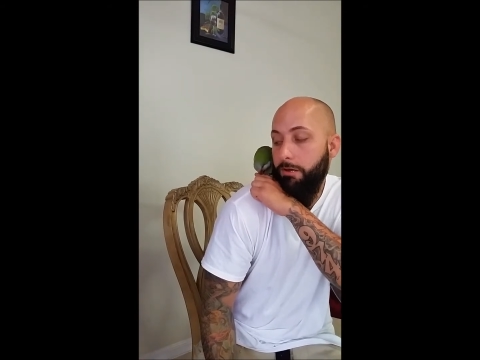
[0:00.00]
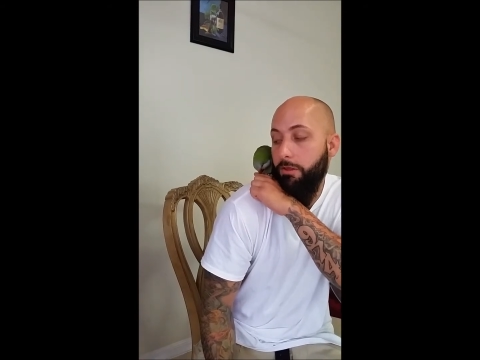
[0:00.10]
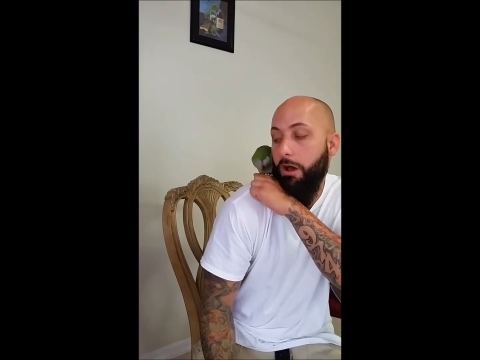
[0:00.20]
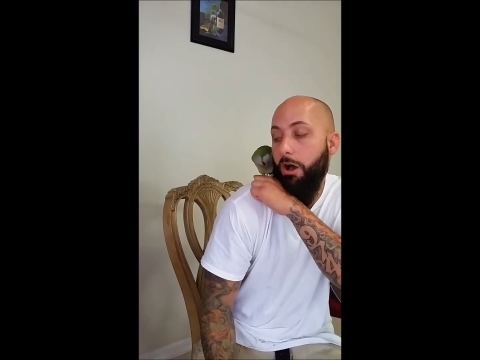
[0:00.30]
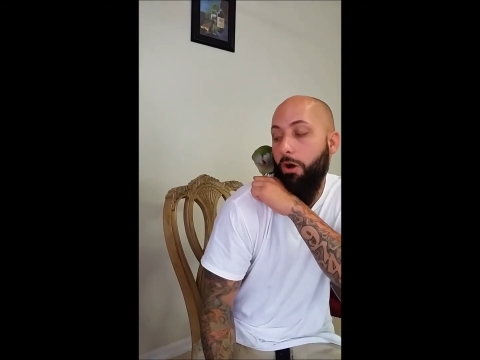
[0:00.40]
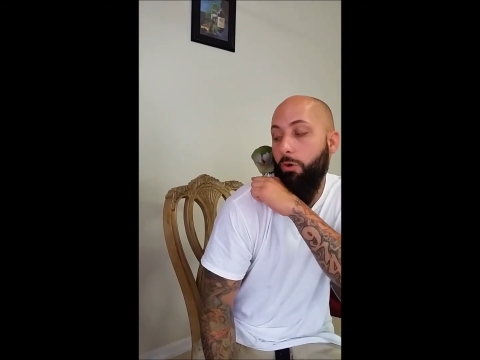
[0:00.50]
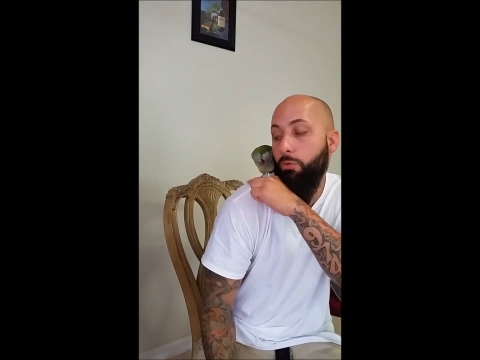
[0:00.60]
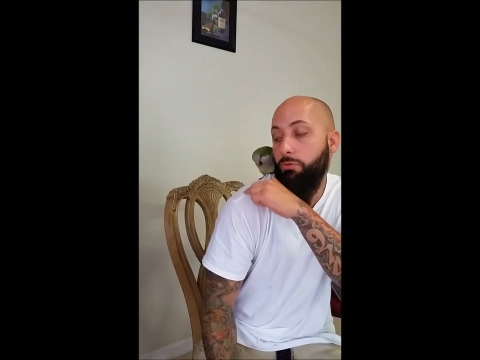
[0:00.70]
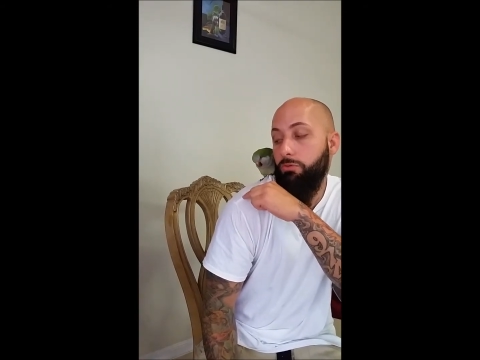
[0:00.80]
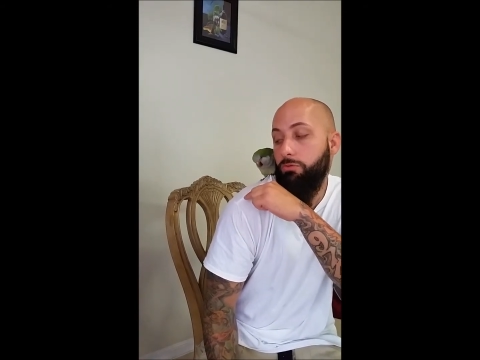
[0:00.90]

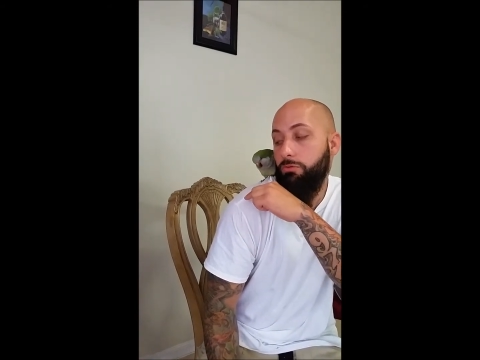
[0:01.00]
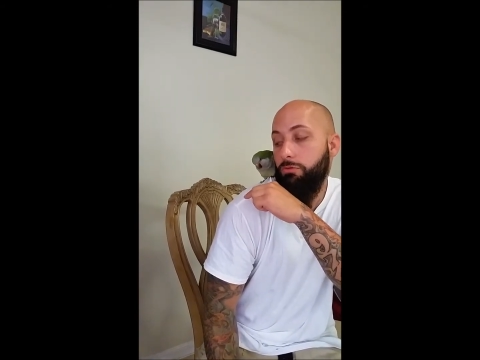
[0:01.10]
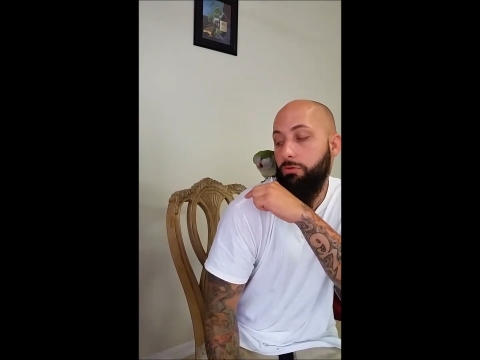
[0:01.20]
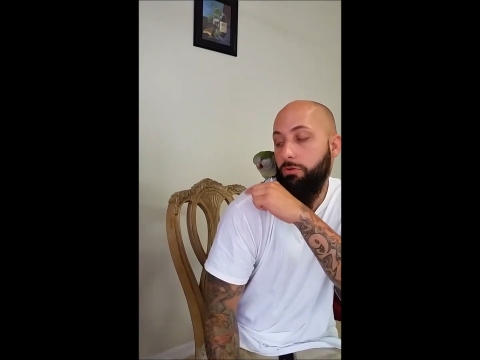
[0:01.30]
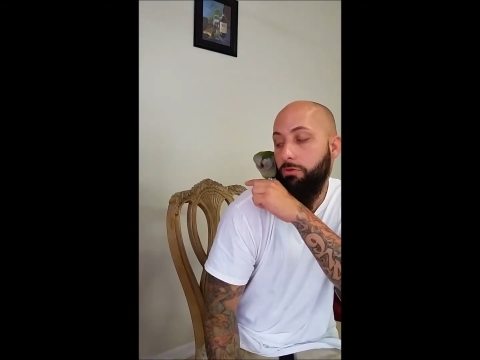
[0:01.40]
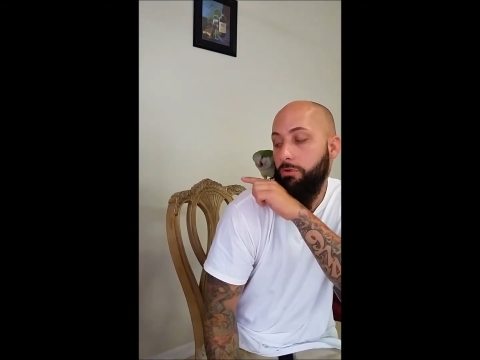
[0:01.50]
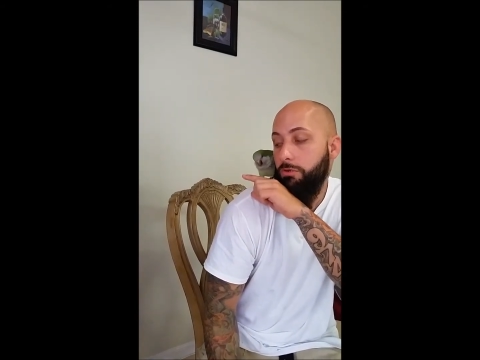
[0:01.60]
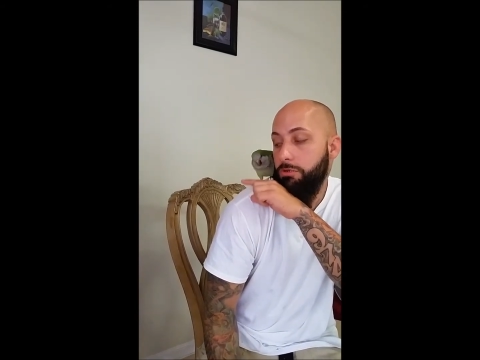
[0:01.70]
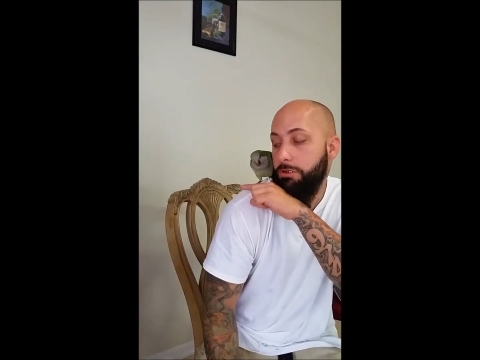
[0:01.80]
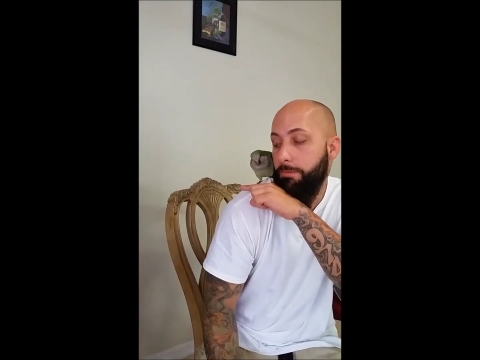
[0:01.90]
No.
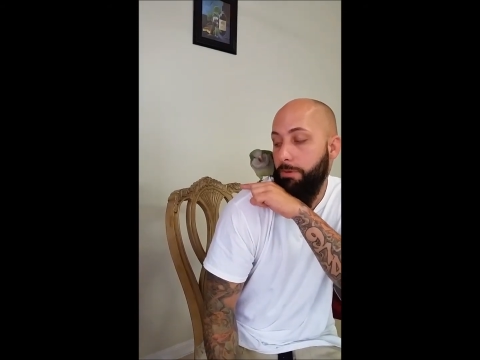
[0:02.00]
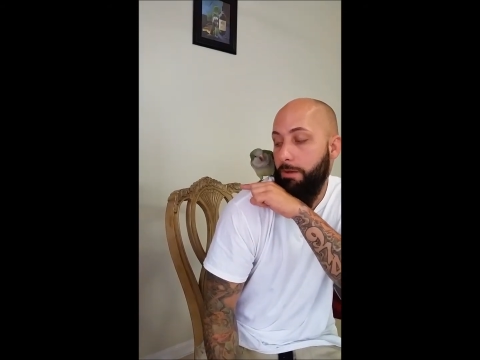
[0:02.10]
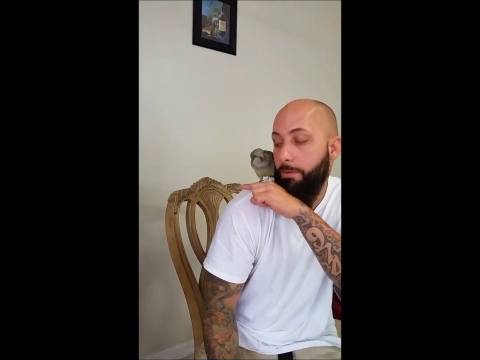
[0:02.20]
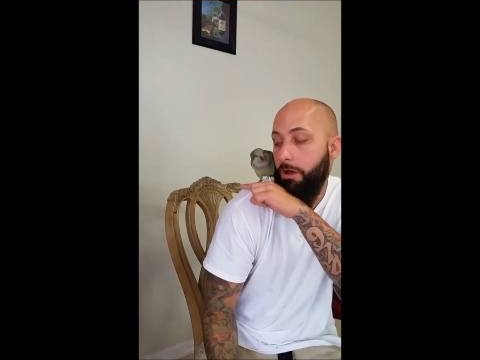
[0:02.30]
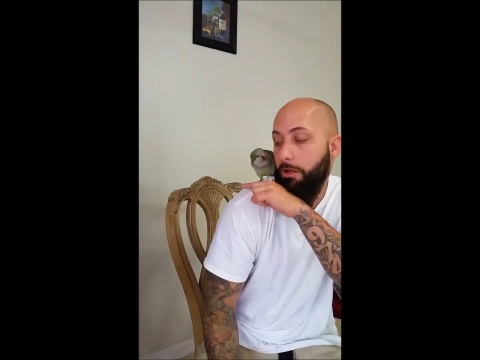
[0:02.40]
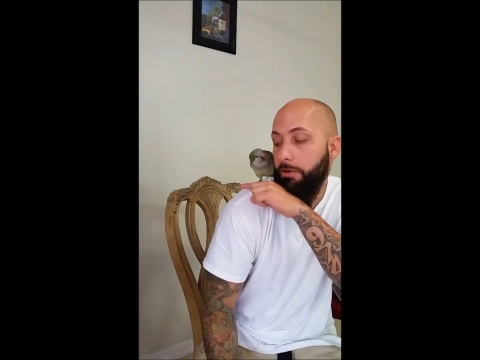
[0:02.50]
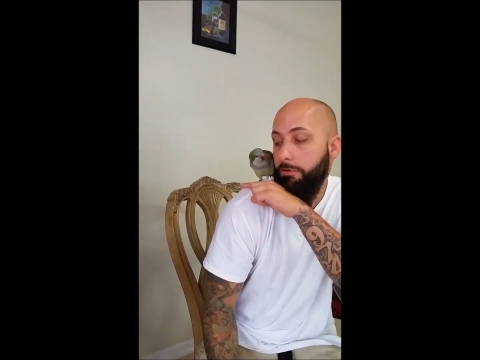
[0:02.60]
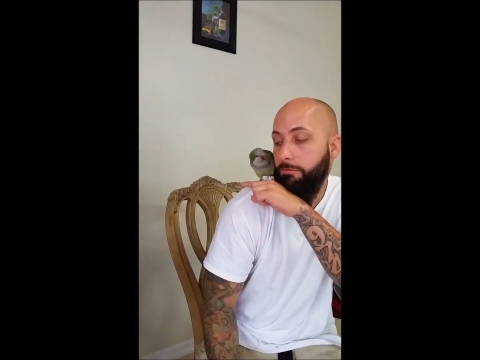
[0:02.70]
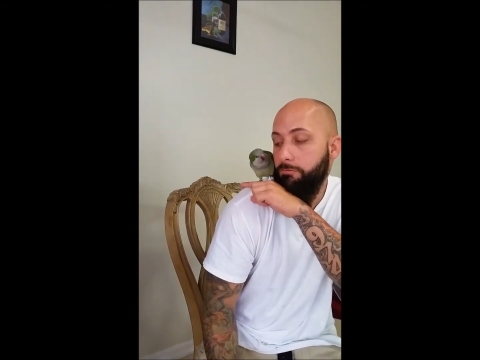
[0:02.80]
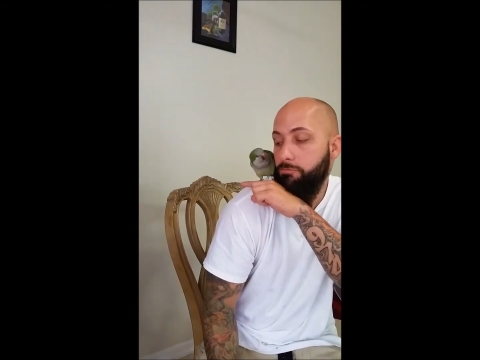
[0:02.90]
Step up, Molly.